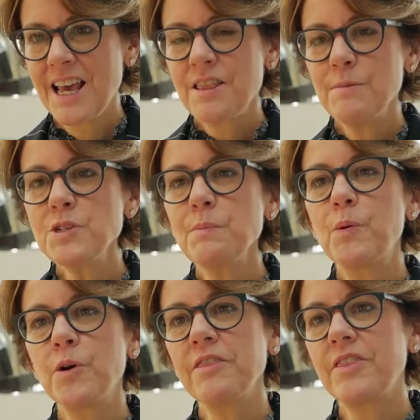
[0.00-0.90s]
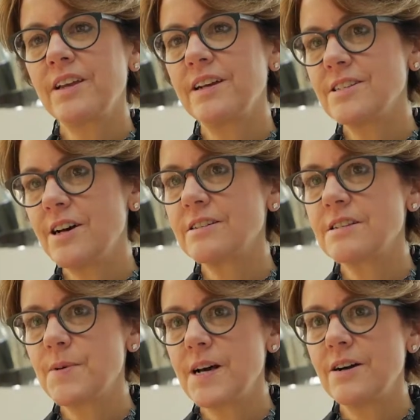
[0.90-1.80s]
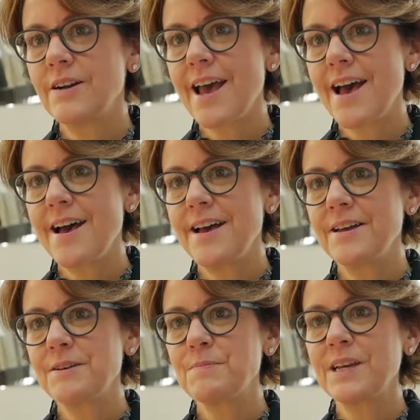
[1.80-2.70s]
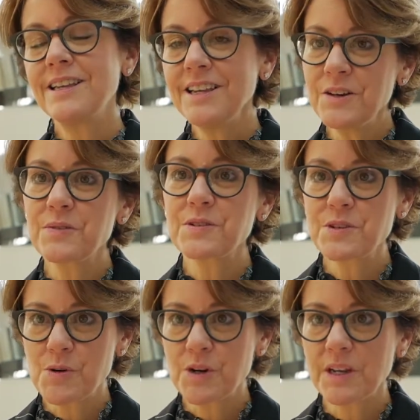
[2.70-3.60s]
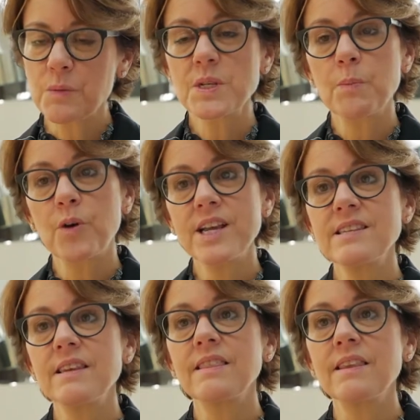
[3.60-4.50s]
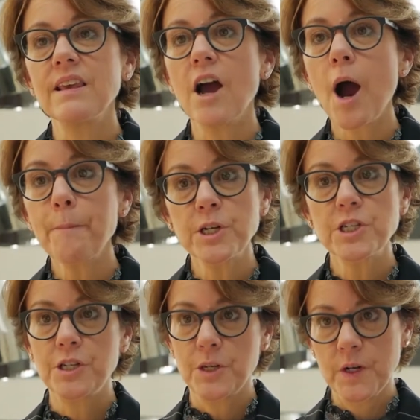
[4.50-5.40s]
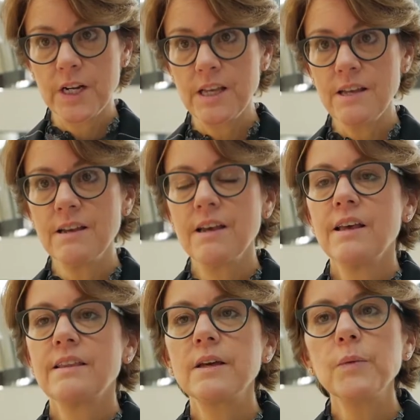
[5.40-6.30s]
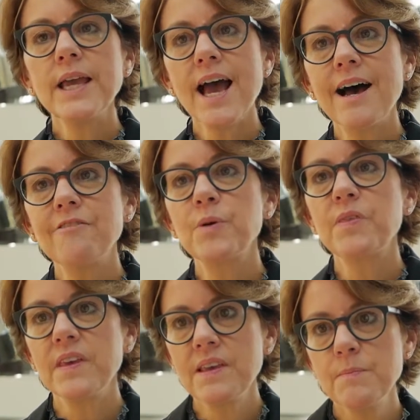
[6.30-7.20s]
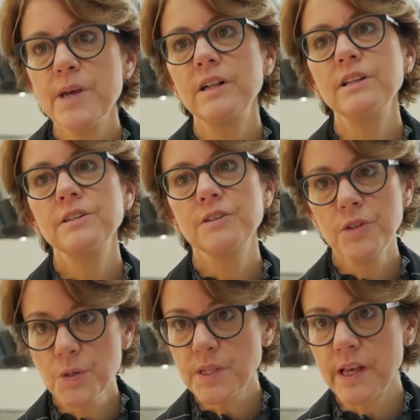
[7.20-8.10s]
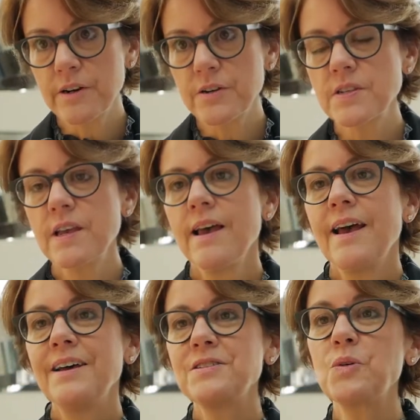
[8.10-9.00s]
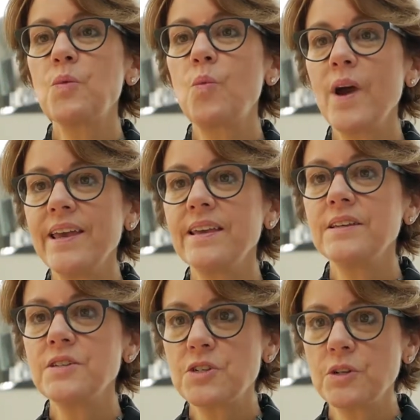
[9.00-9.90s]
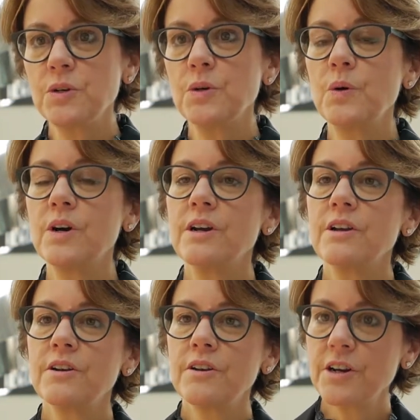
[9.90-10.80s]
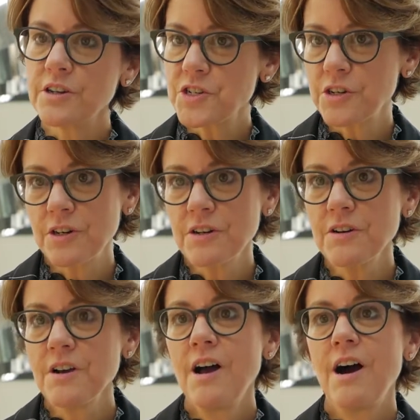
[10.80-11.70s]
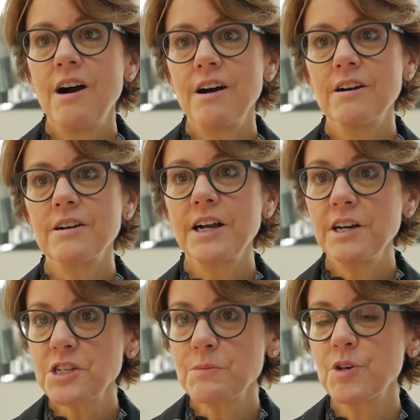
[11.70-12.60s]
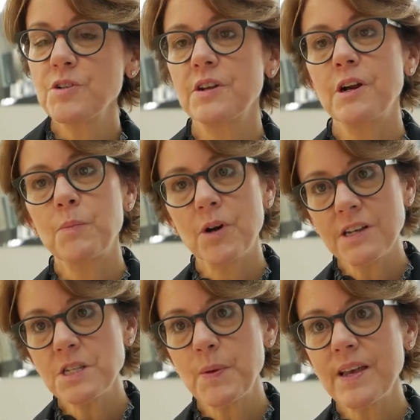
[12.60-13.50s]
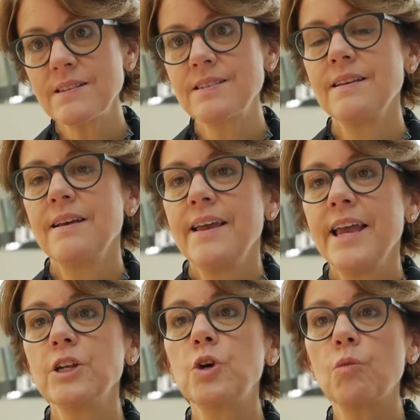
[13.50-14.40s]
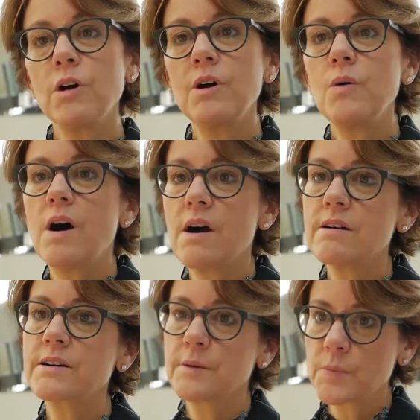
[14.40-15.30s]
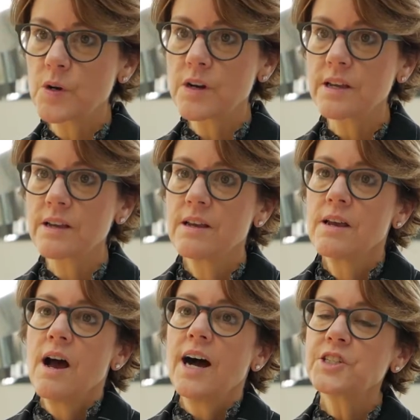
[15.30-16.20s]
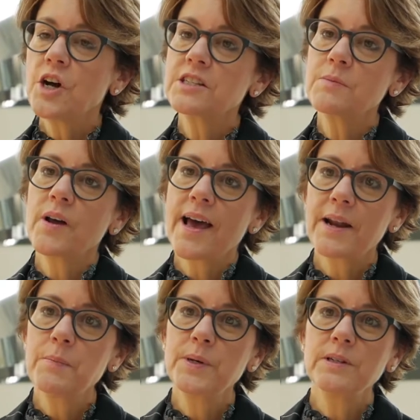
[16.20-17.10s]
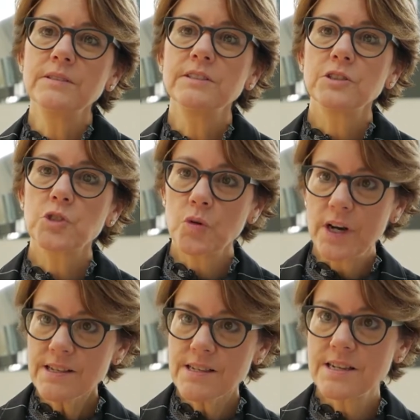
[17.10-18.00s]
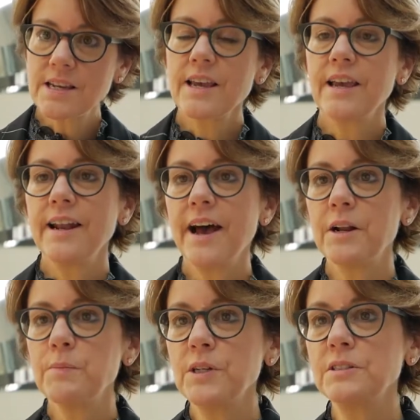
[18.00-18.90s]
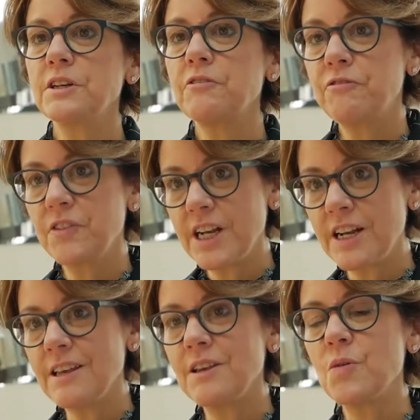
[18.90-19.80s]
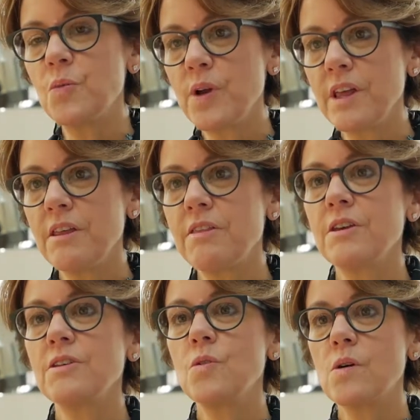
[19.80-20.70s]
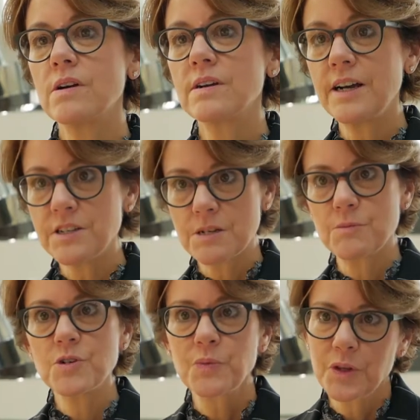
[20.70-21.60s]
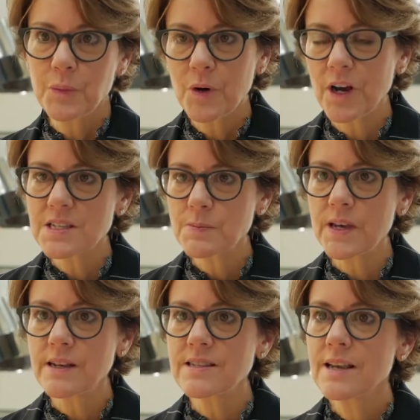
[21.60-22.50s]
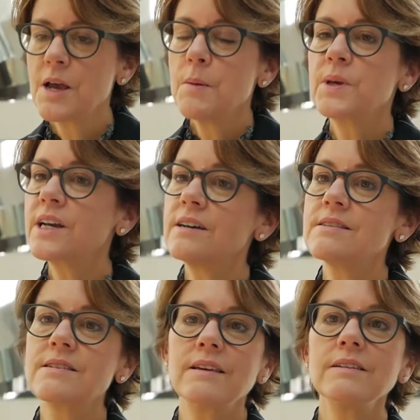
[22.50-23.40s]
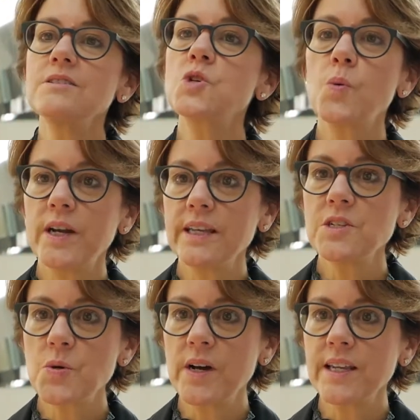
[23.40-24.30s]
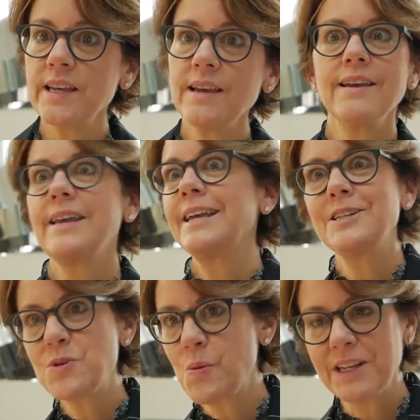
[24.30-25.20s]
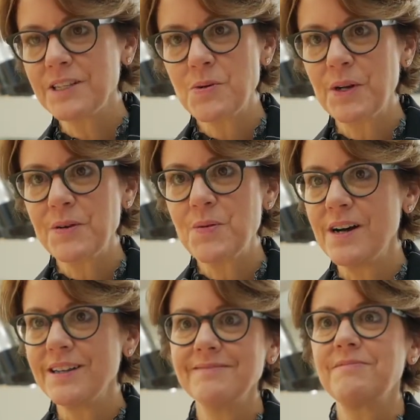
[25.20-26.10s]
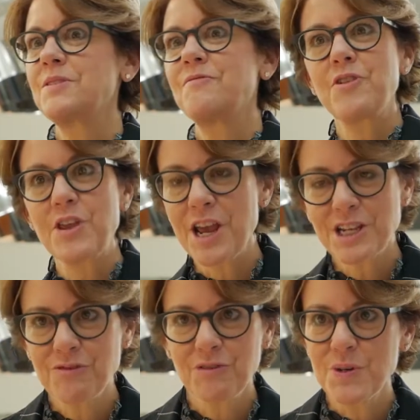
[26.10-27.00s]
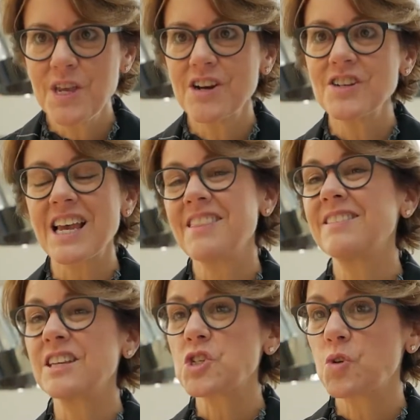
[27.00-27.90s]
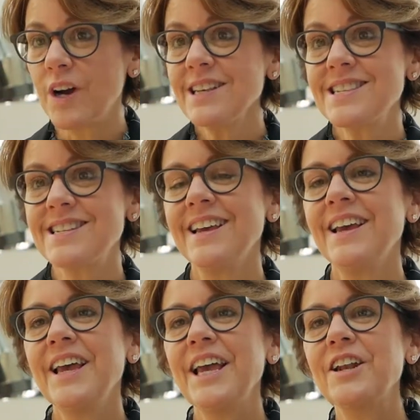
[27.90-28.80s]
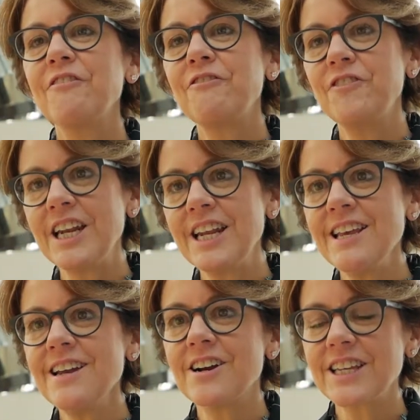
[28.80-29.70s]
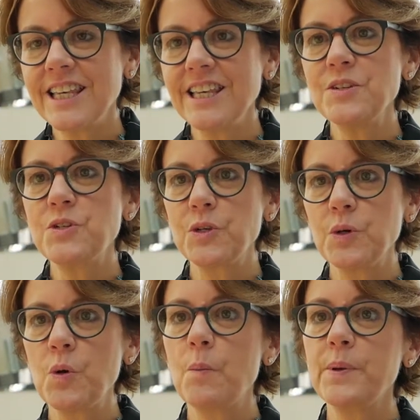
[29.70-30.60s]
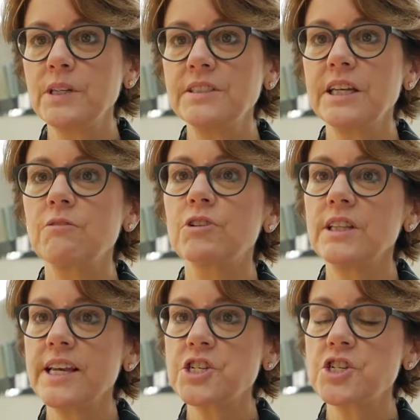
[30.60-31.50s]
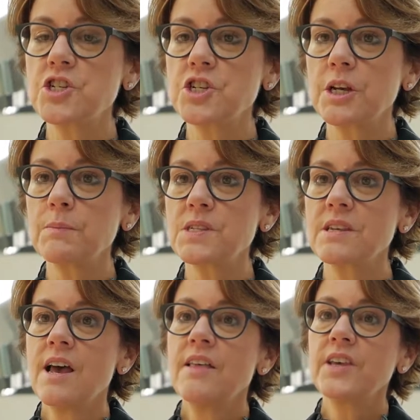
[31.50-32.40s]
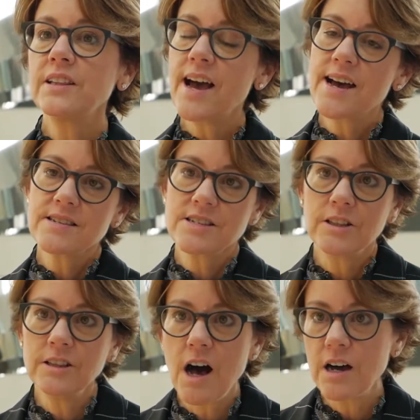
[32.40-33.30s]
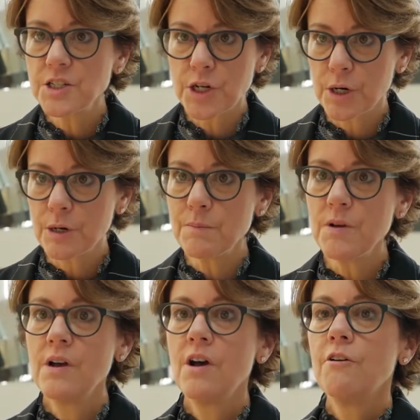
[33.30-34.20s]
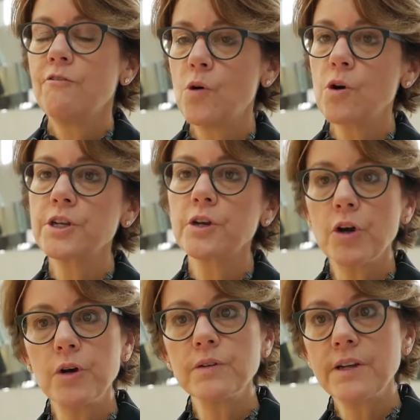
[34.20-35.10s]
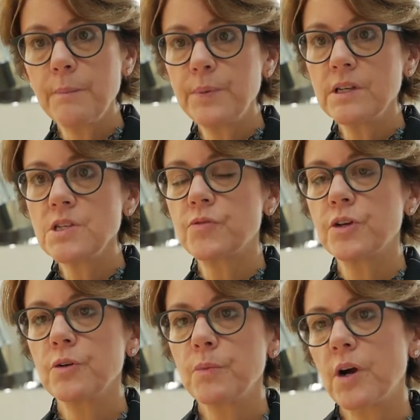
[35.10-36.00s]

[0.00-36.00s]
The most important thing I talked about at my keynote this morning was embracing the opportunity that we have with email newsletters as a way to nurture our customers and our prospects and grow our community. I talked about how to build trust and how to build affinity with your customers, with your prospects, because in 2020, in 2021, for the next few years, I think that trust and affinity are key to building relationships that last long term for your own companies, for your own